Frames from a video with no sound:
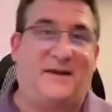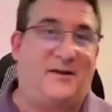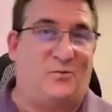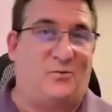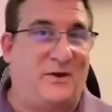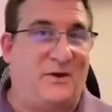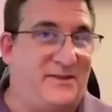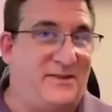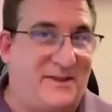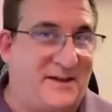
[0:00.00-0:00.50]
then
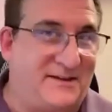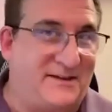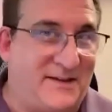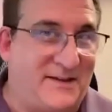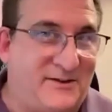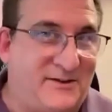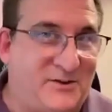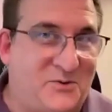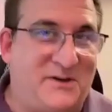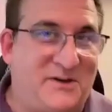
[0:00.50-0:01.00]
one thing
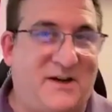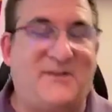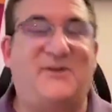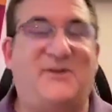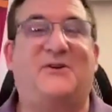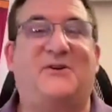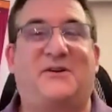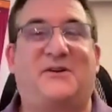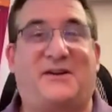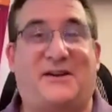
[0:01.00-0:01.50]
led to
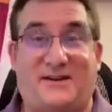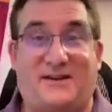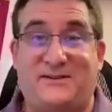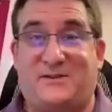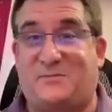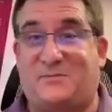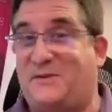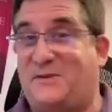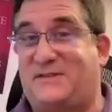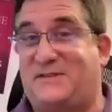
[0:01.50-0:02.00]
another, get as
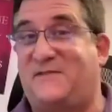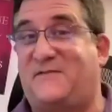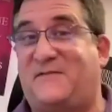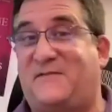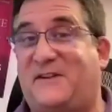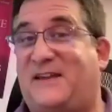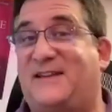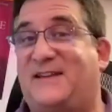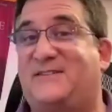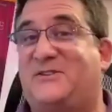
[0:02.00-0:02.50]

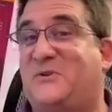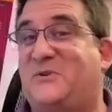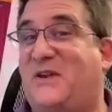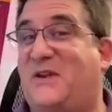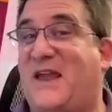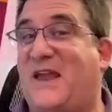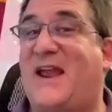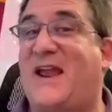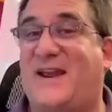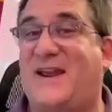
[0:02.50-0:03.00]
specific as you
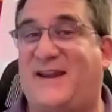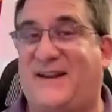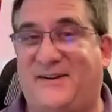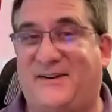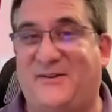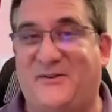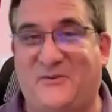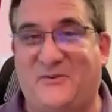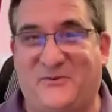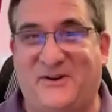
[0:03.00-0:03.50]

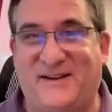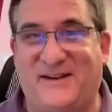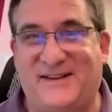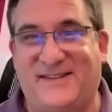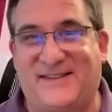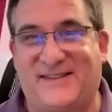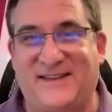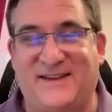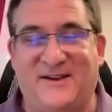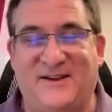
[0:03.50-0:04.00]
can
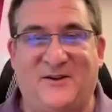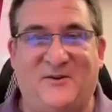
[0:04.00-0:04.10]
with,